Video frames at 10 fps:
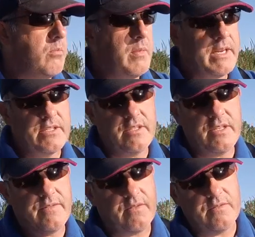makes it
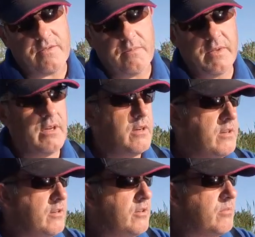different from the
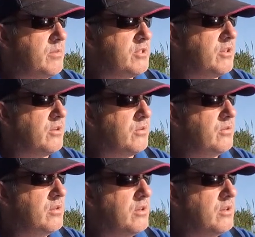number 2